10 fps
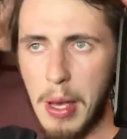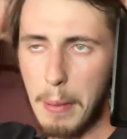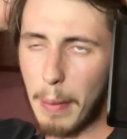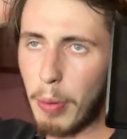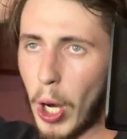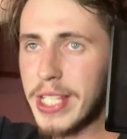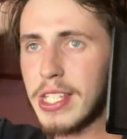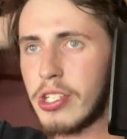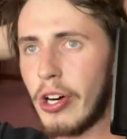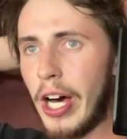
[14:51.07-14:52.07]
But bias
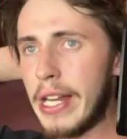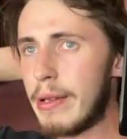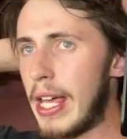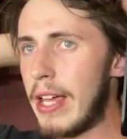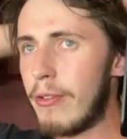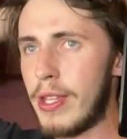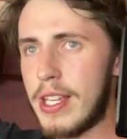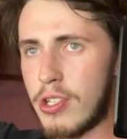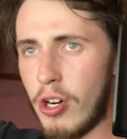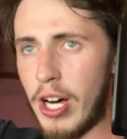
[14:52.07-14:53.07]
aside, either of
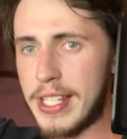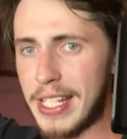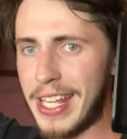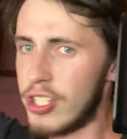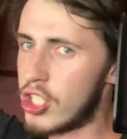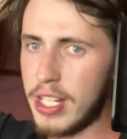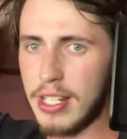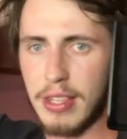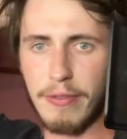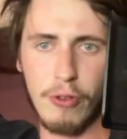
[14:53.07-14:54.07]
these guys are getting
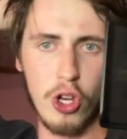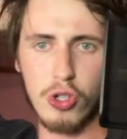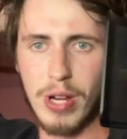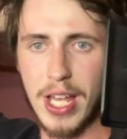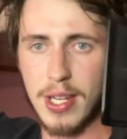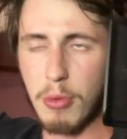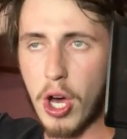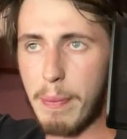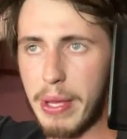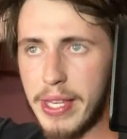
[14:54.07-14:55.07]
chinned in the first round, in
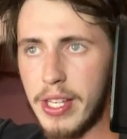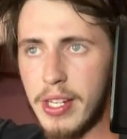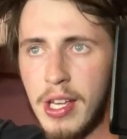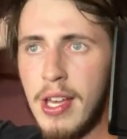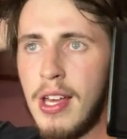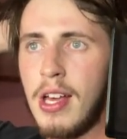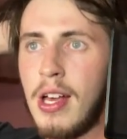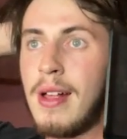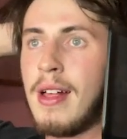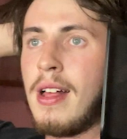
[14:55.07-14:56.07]
my opinion.
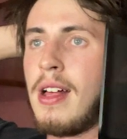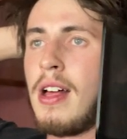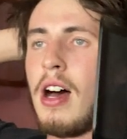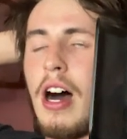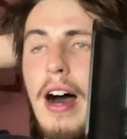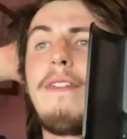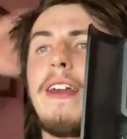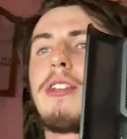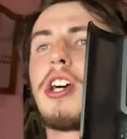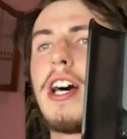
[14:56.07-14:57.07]
I
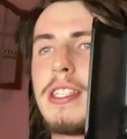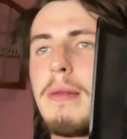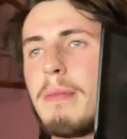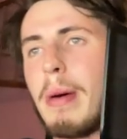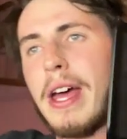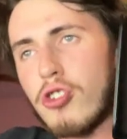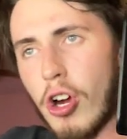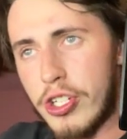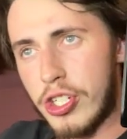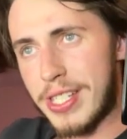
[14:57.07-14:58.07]
think Tyson
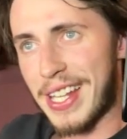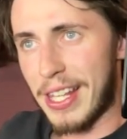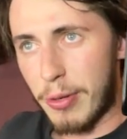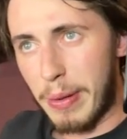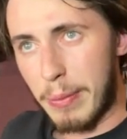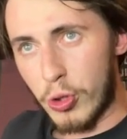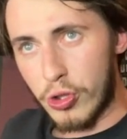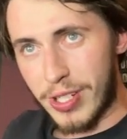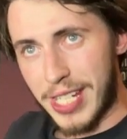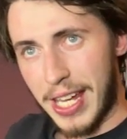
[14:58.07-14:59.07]
Pedro is just a little bit more
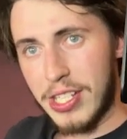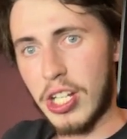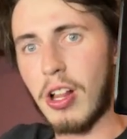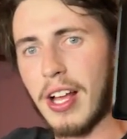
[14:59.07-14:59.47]
strategic.